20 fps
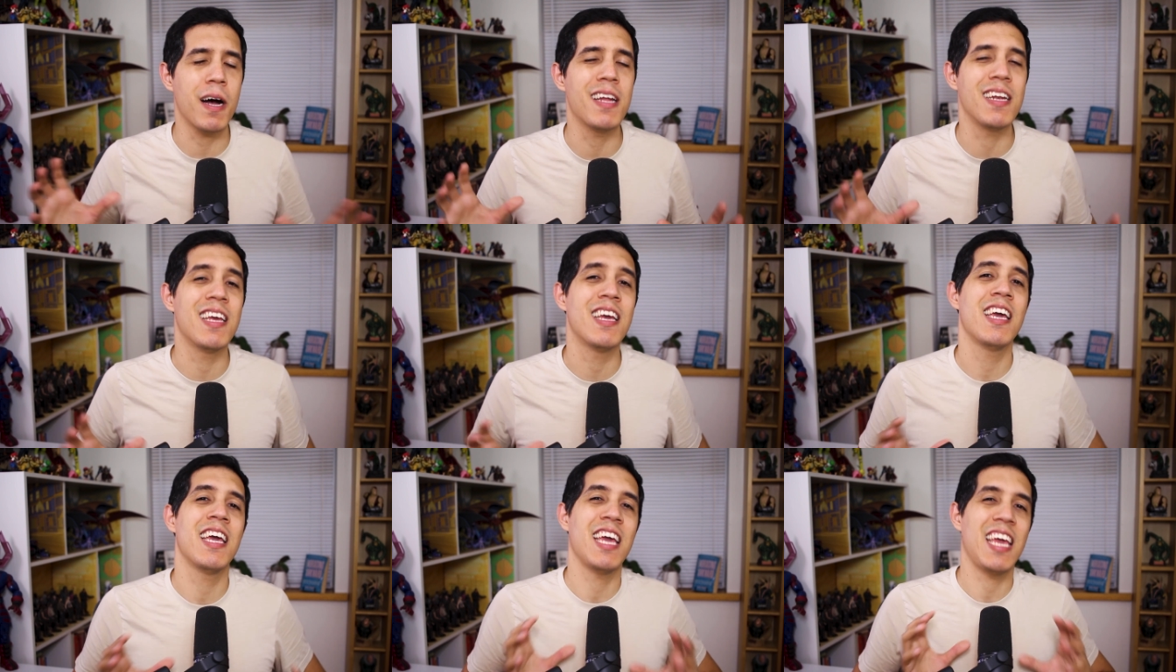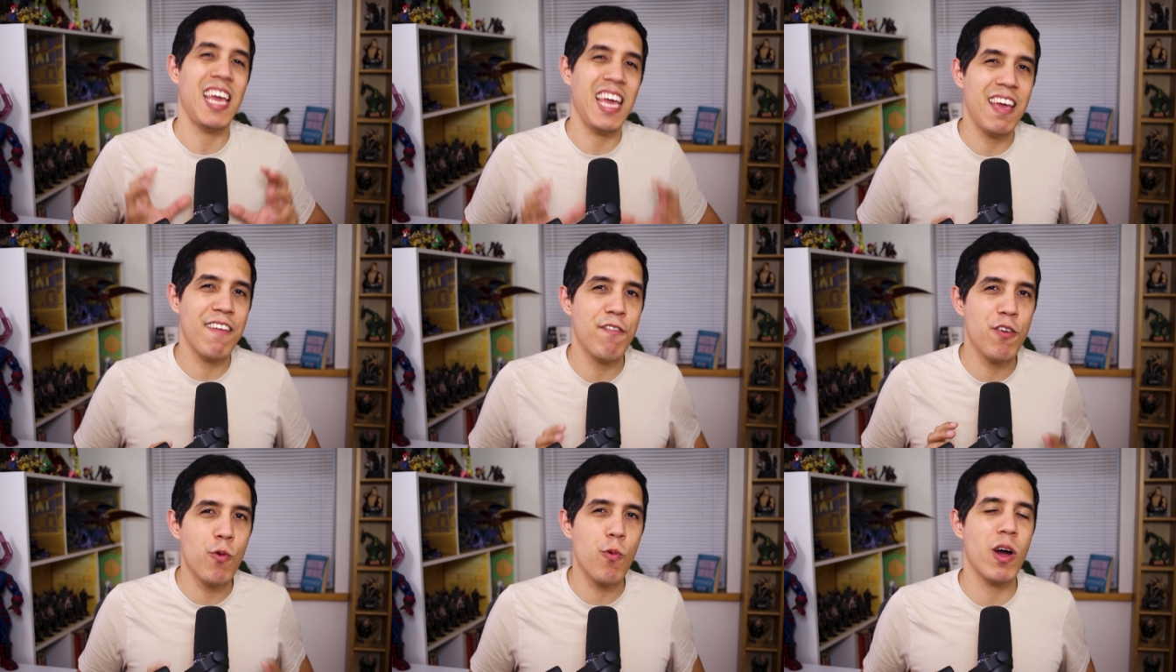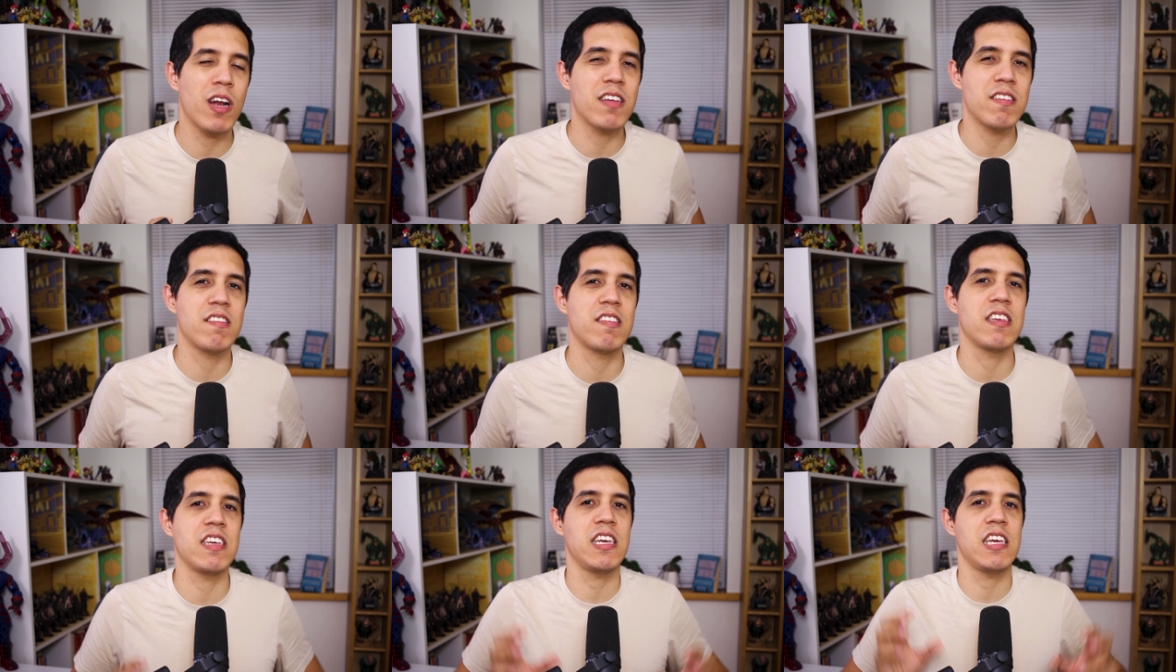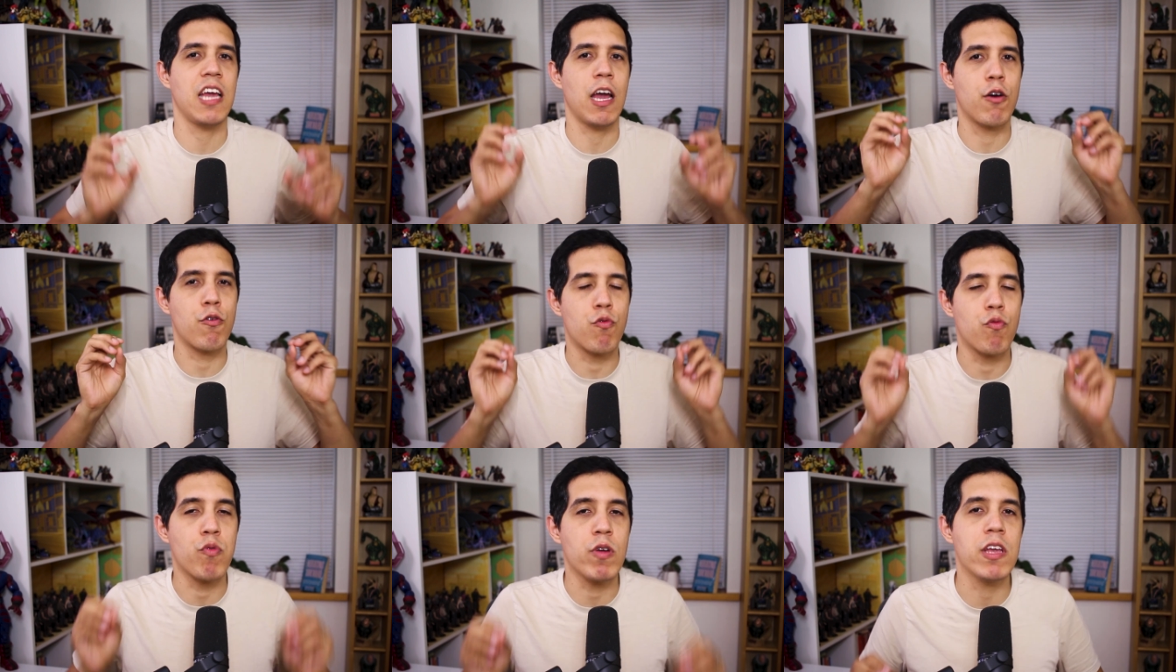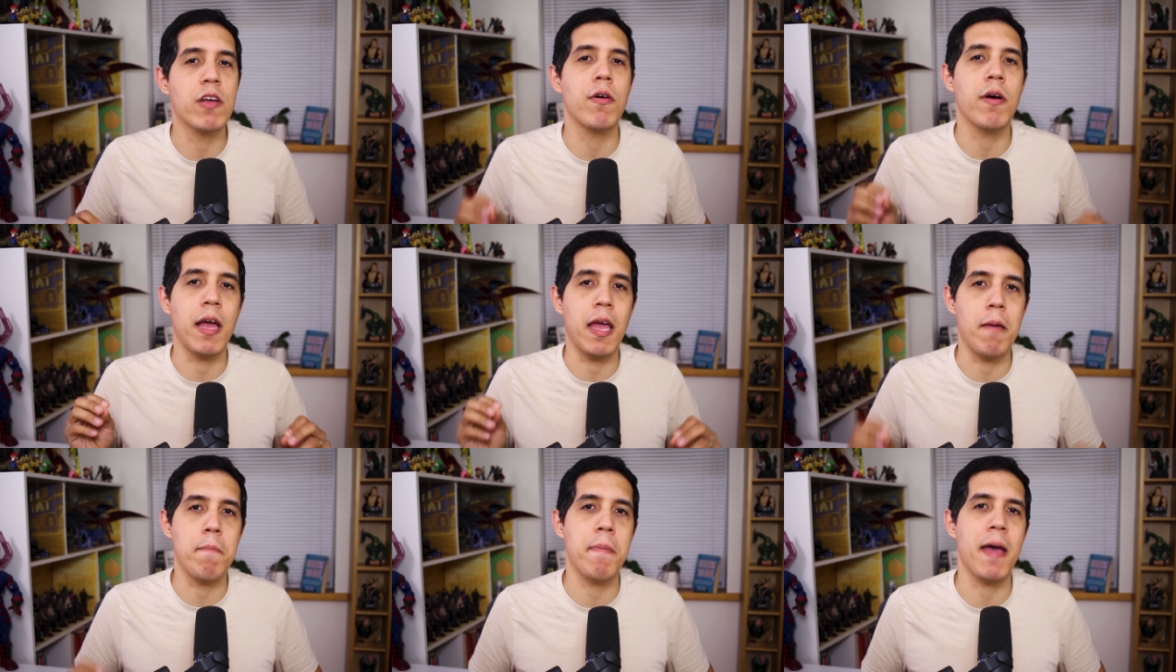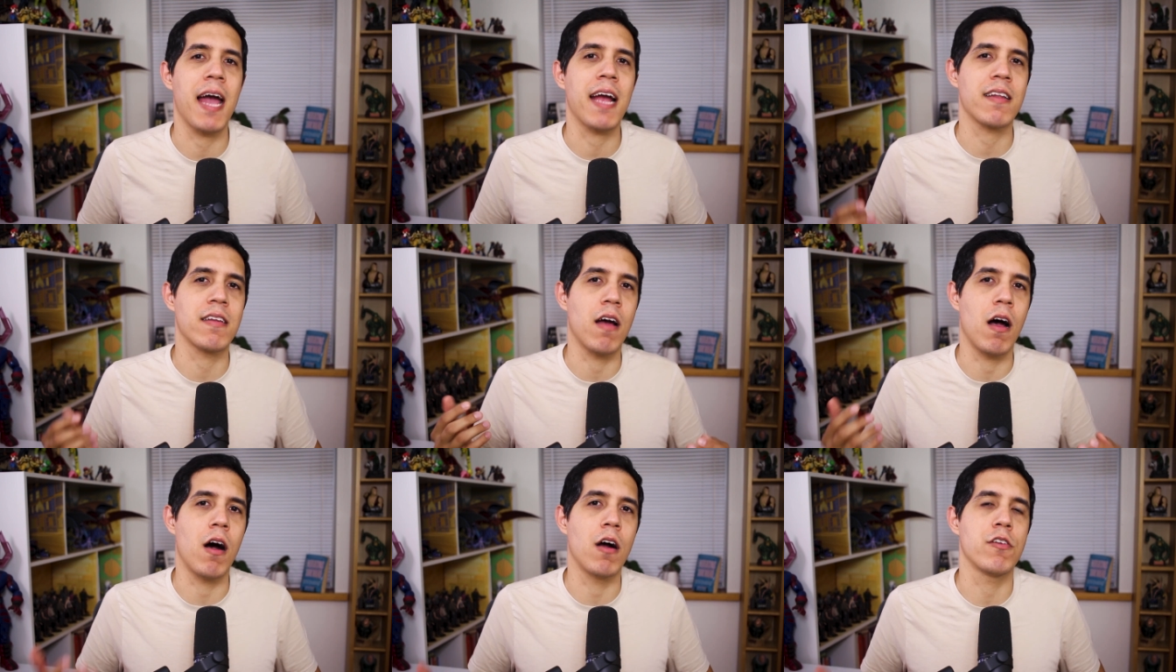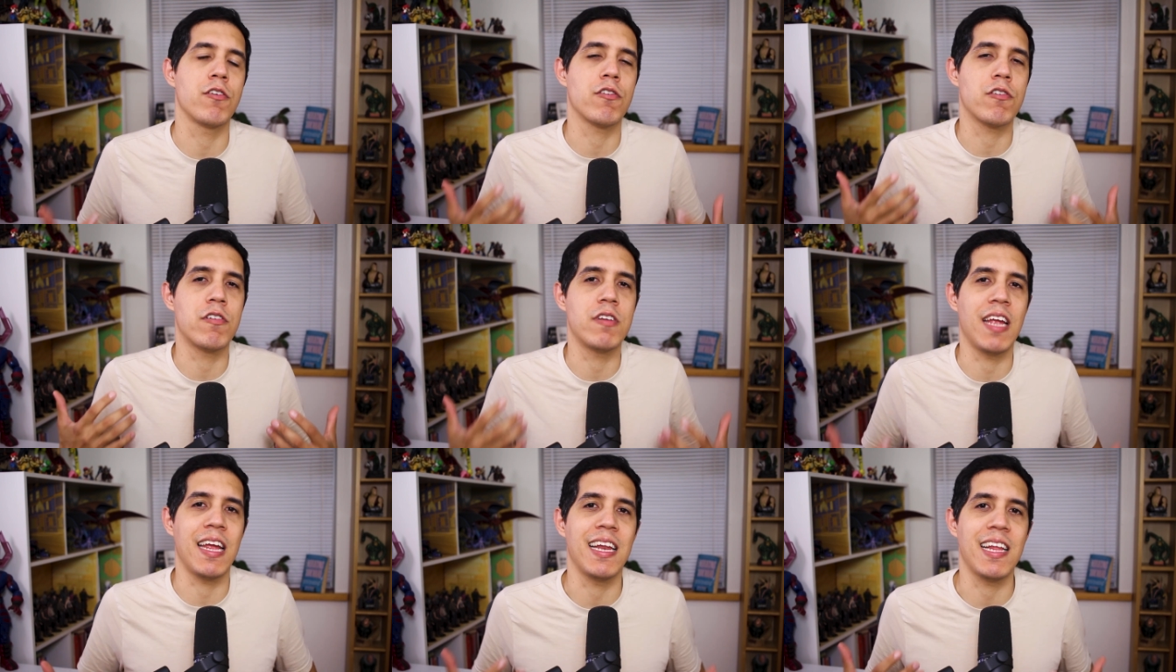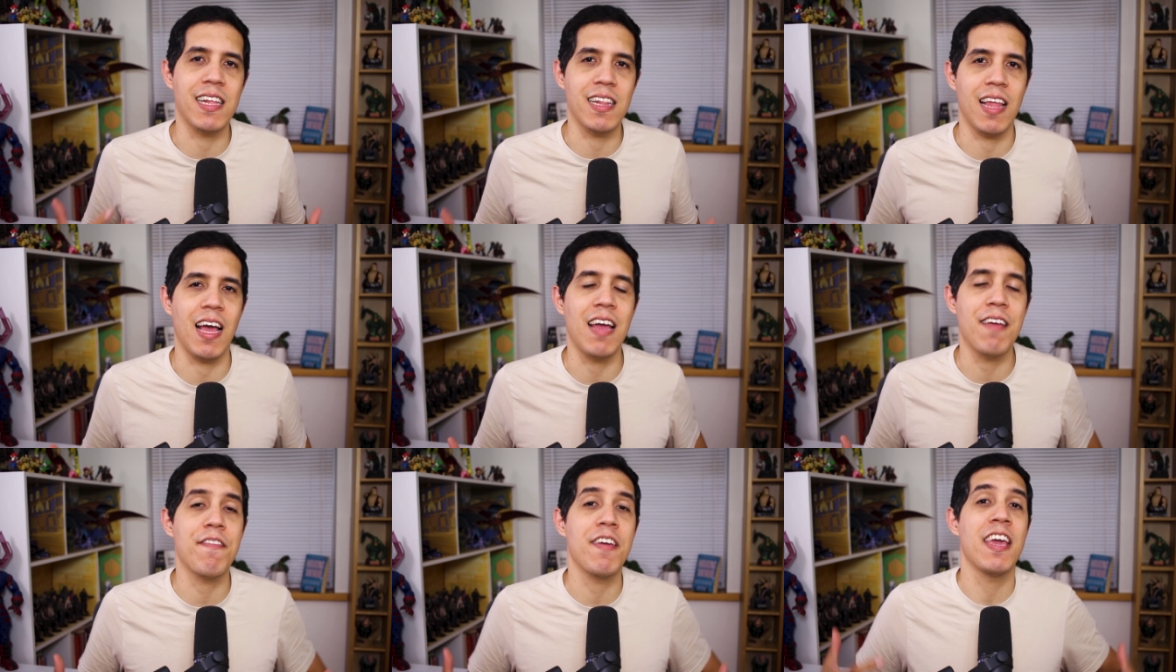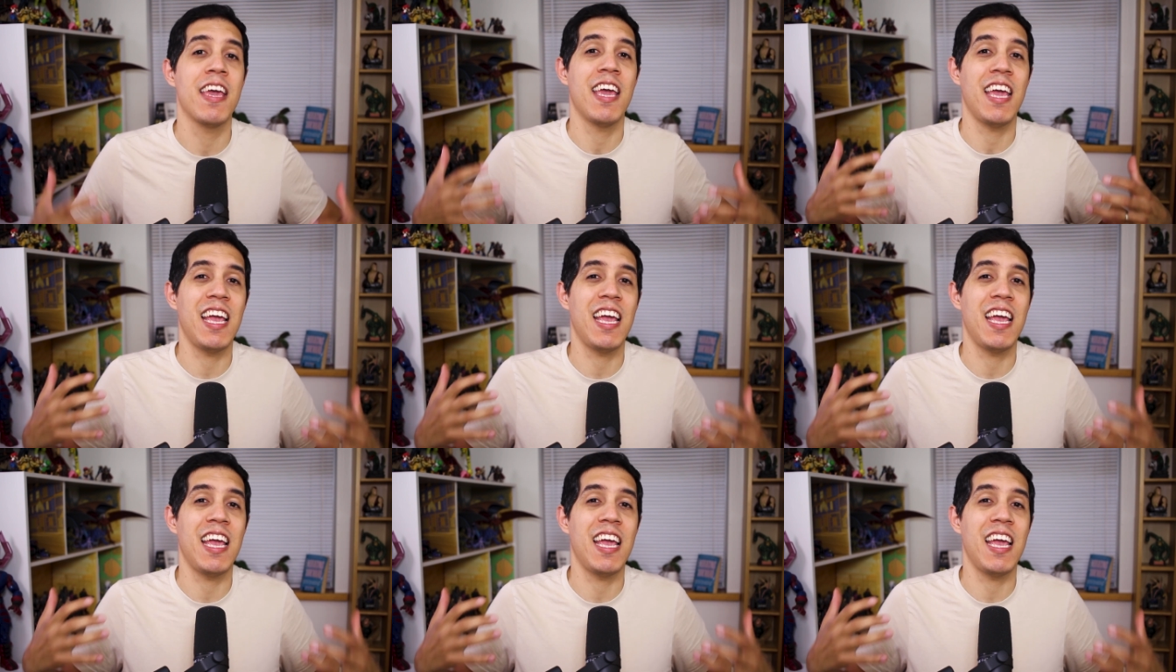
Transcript: but if you want to see a real impact on your dating life